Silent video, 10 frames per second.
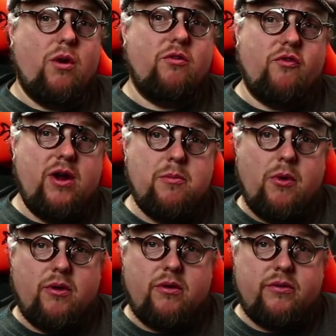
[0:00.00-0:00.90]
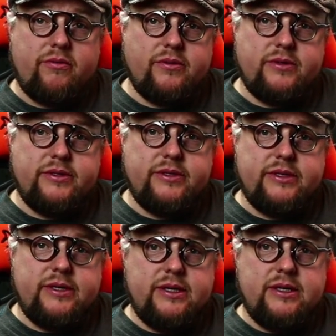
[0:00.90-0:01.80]
1 frame more.
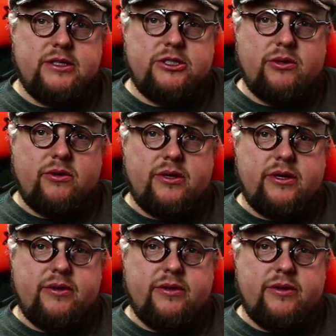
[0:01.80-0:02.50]
So